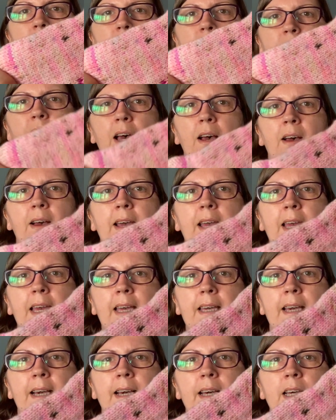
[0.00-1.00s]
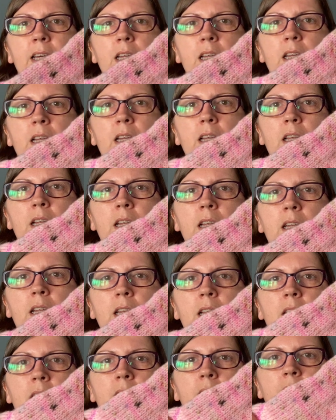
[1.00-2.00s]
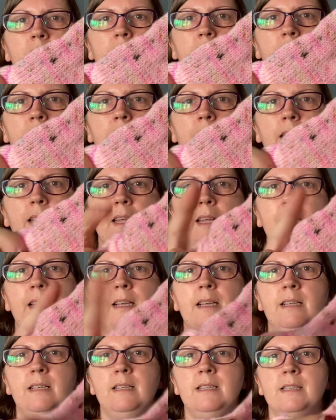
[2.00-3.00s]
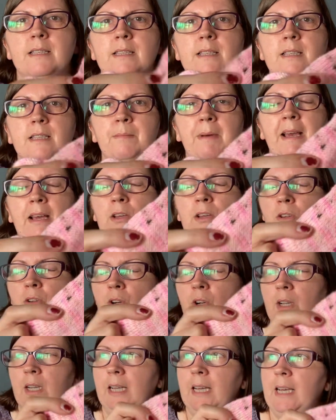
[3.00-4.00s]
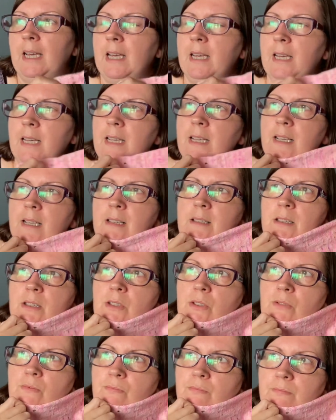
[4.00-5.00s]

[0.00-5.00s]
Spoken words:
So here is, the main colour is